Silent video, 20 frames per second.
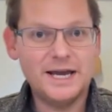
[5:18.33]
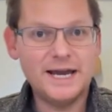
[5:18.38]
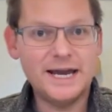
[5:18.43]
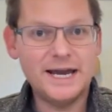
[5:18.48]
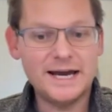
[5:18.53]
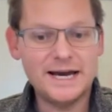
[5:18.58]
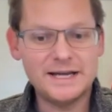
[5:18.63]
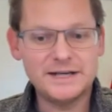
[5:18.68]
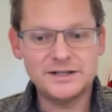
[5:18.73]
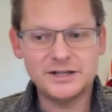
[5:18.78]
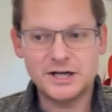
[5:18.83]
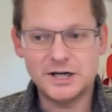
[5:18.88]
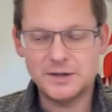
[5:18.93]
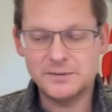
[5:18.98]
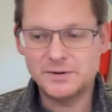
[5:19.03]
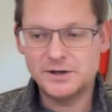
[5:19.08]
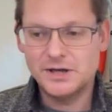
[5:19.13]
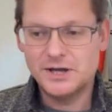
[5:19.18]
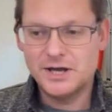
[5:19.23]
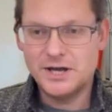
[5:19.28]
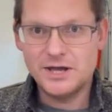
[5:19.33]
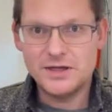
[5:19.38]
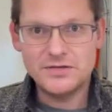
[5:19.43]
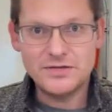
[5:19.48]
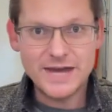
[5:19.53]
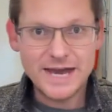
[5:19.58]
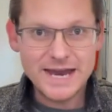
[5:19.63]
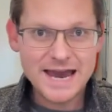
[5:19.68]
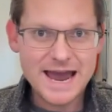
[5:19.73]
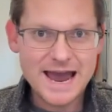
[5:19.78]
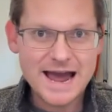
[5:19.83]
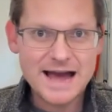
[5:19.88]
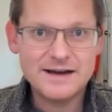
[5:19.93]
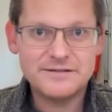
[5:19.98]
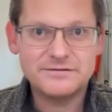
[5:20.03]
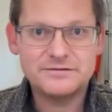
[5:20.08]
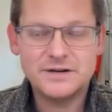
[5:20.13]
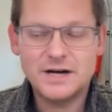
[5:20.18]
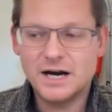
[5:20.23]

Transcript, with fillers: and uh, they have.